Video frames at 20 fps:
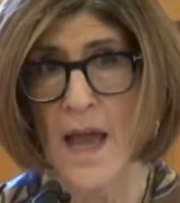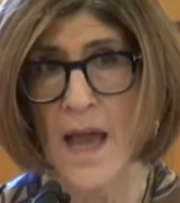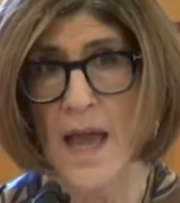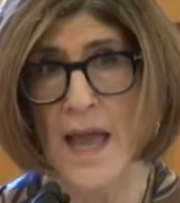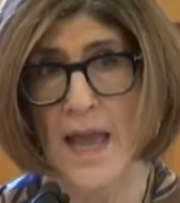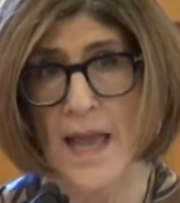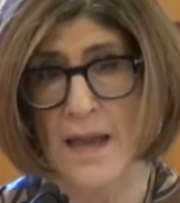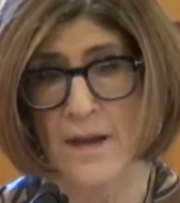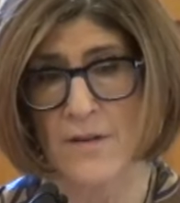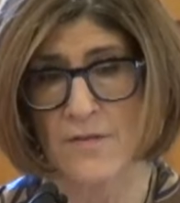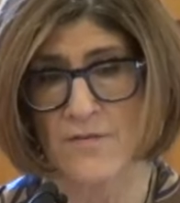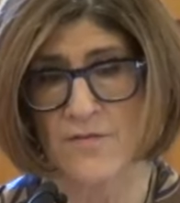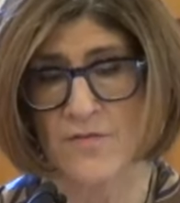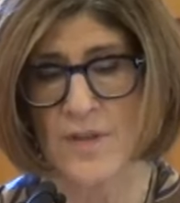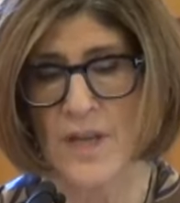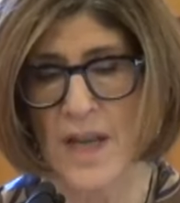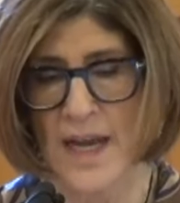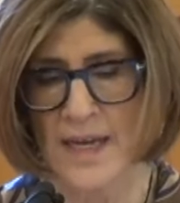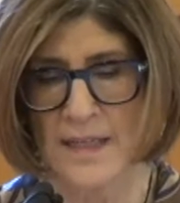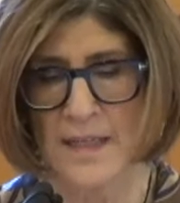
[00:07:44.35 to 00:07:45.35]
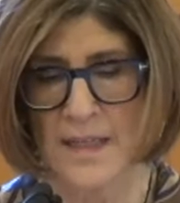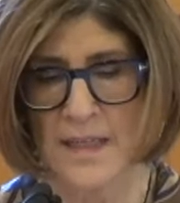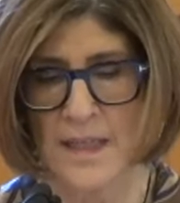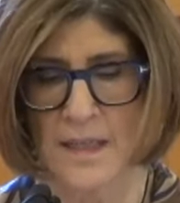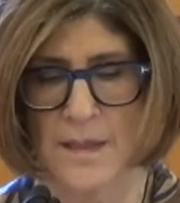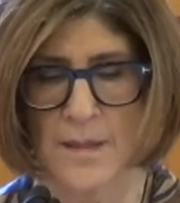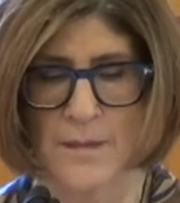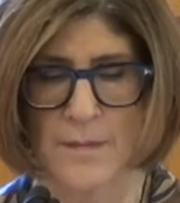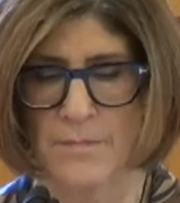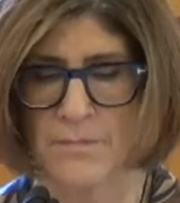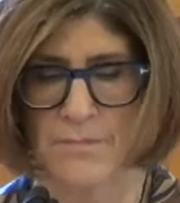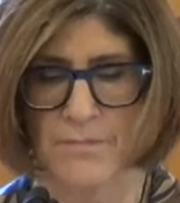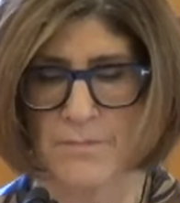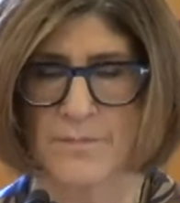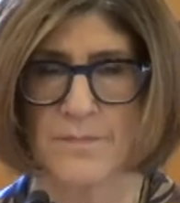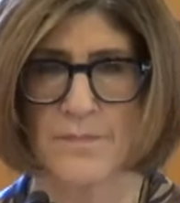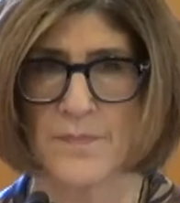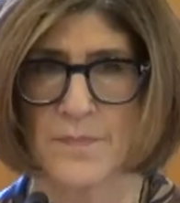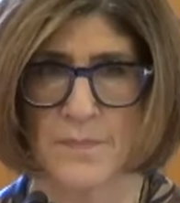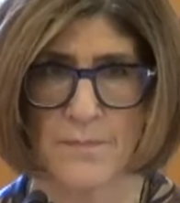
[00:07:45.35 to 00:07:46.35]
and 90
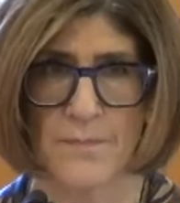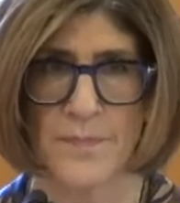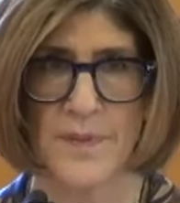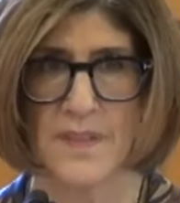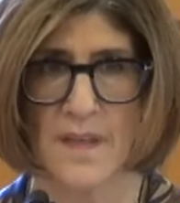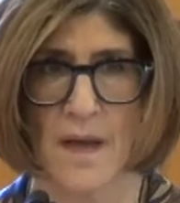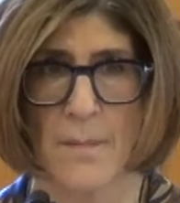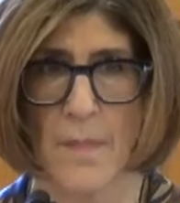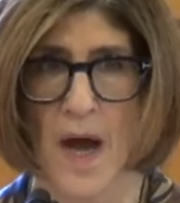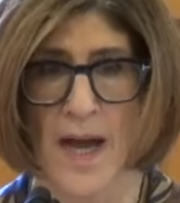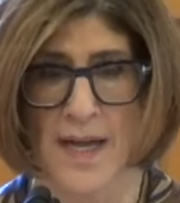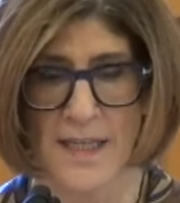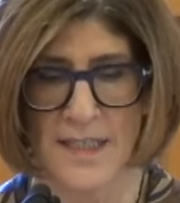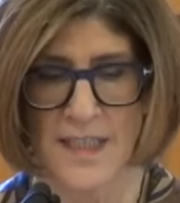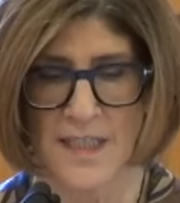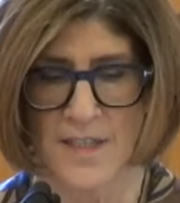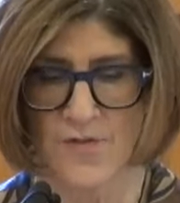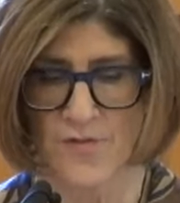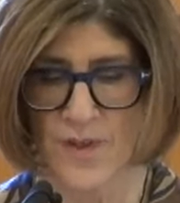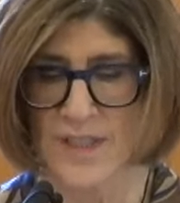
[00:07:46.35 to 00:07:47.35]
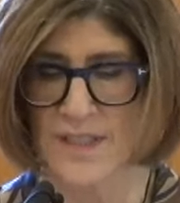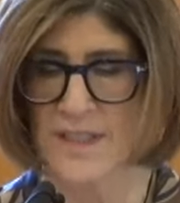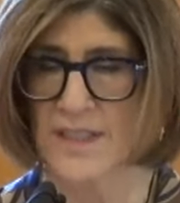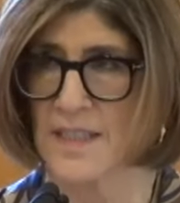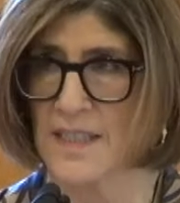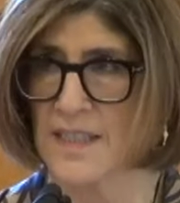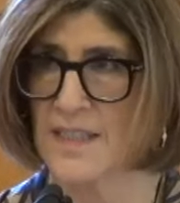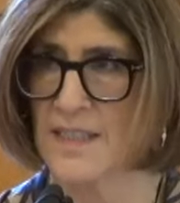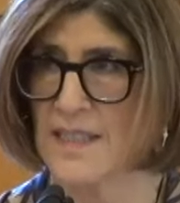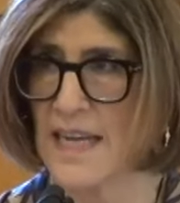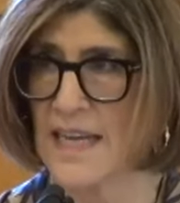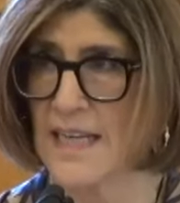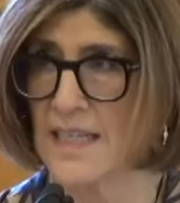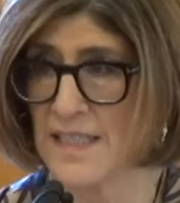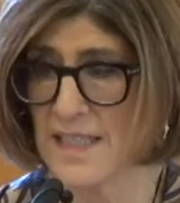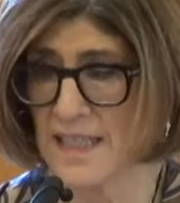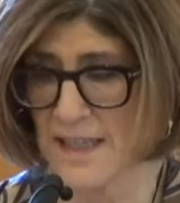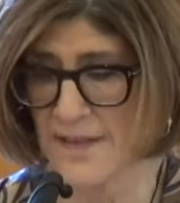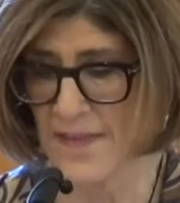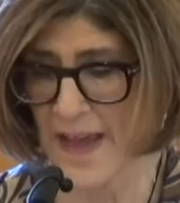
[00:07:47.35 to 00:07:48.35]
some odd districts in the state
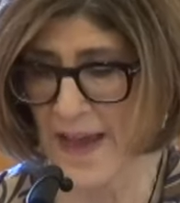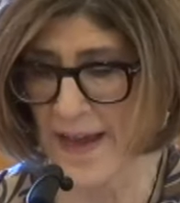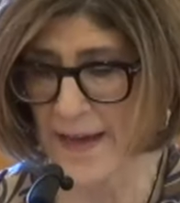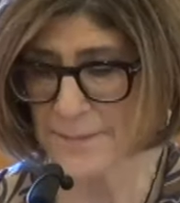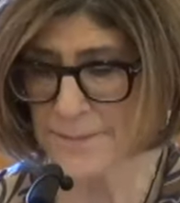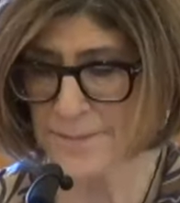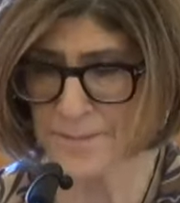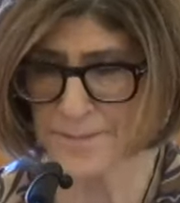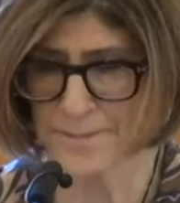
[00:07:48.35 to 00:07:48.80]
did that.